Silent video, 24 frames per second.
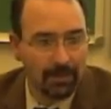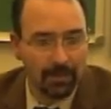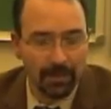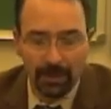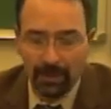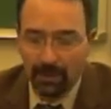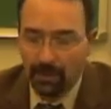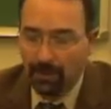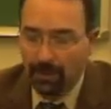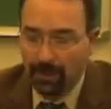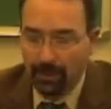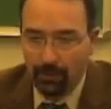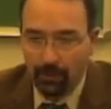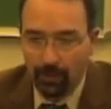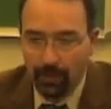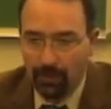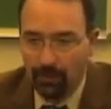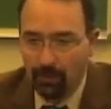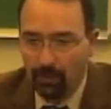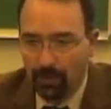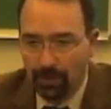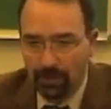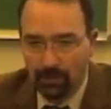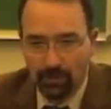You know,
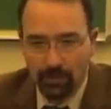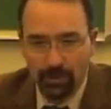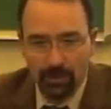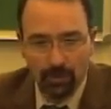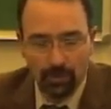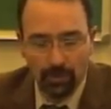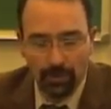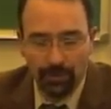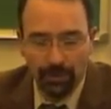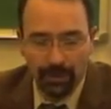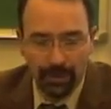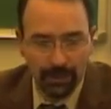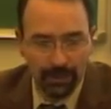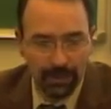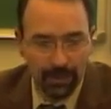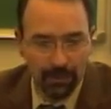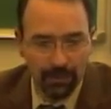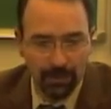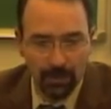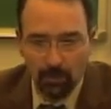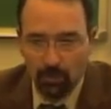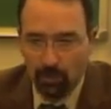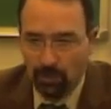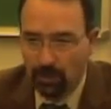as soon as we finish
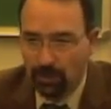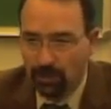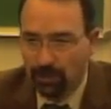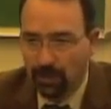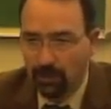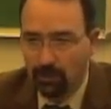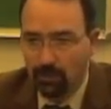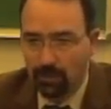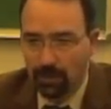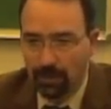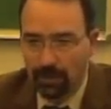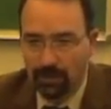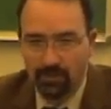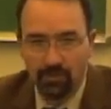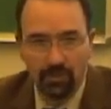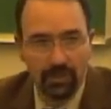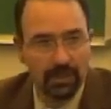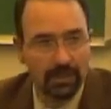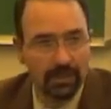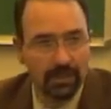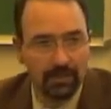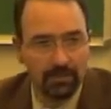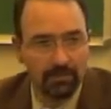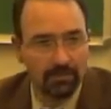up this worksheet, we're going to sing
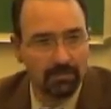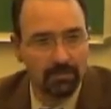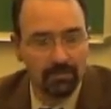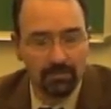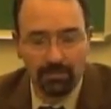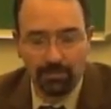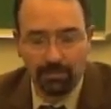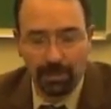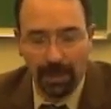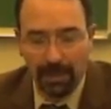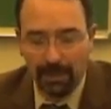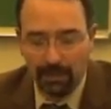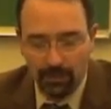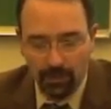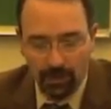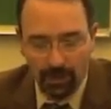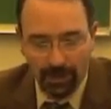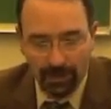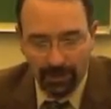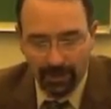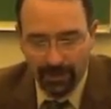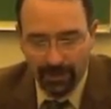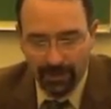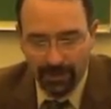the pie
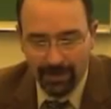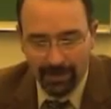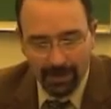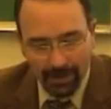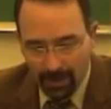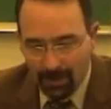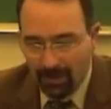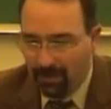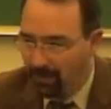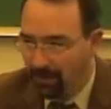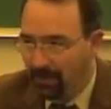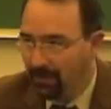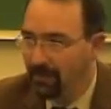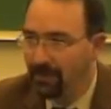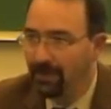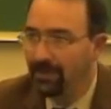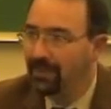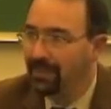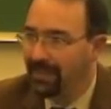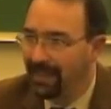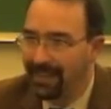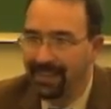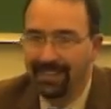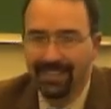song. Oh,
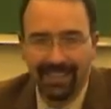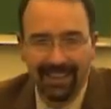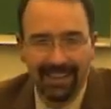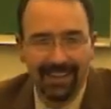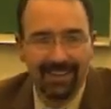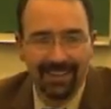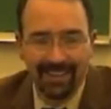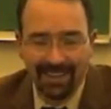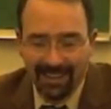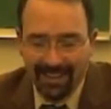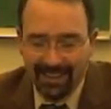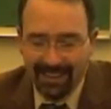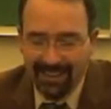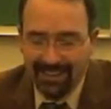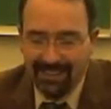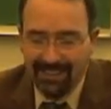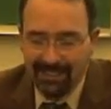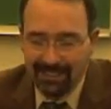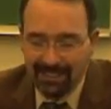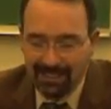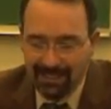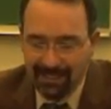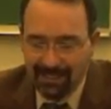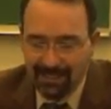it's
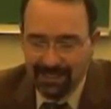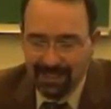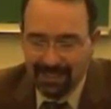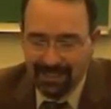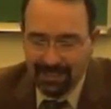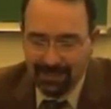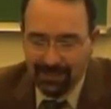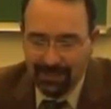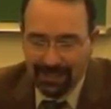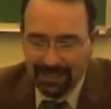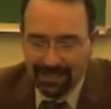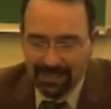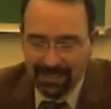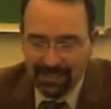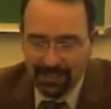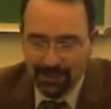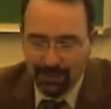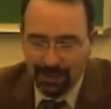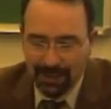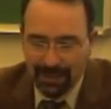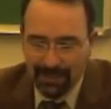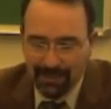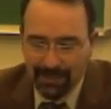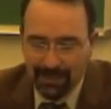a sense of
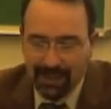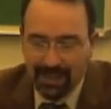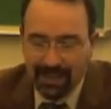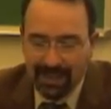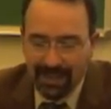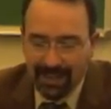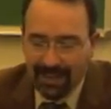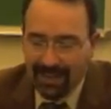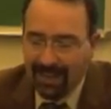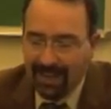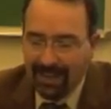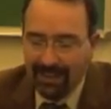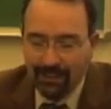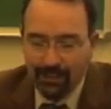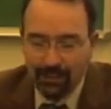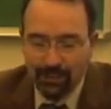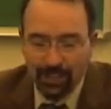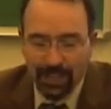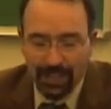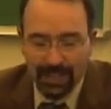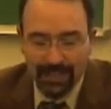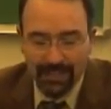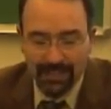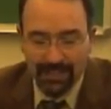anticipation. It
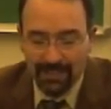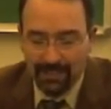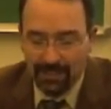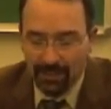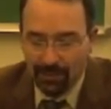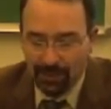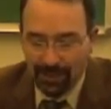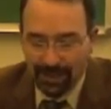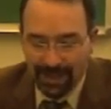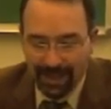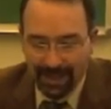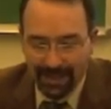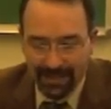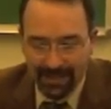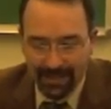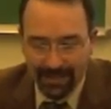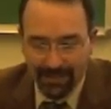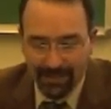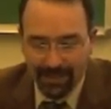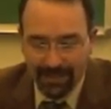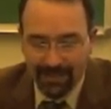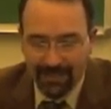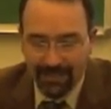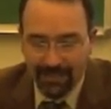energizes learning
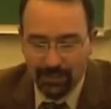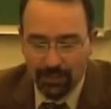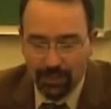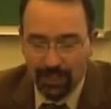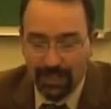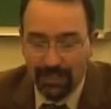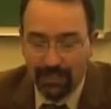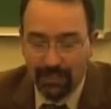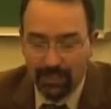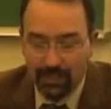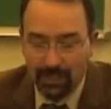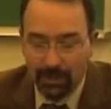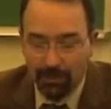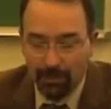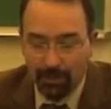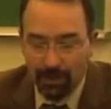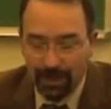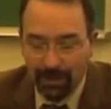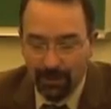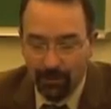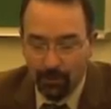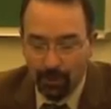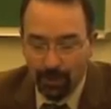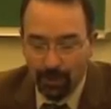activities. It changes the
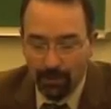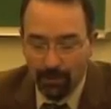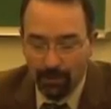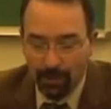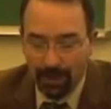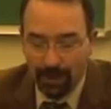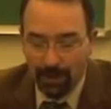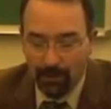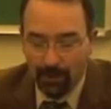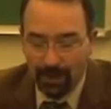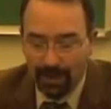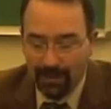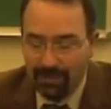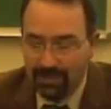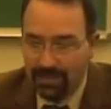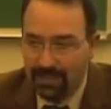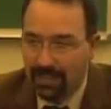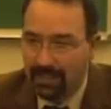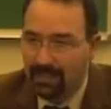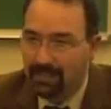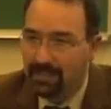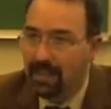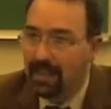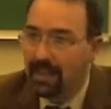brainwave states.